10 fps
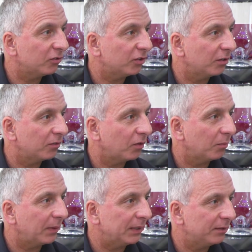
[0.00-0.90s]
so I've got
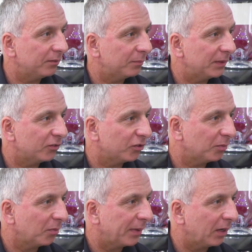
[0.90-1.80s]
plenty of bits under
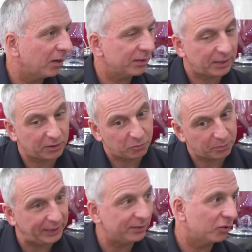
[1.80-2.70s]
my belt, as has
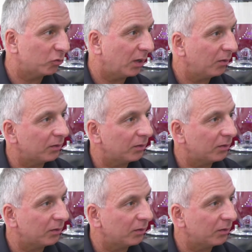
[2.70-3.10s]
Pete as well.